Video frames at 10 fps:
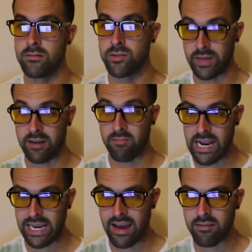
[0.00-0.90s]
doing it
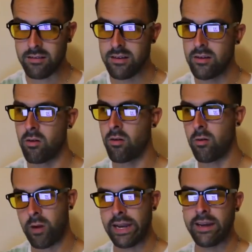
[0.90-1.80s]
right now
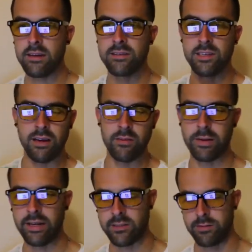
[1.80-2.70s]
or waiting until
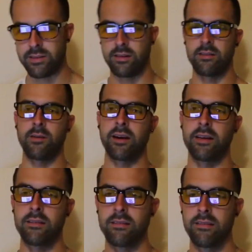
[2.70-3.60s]
everybody else puts it on the market.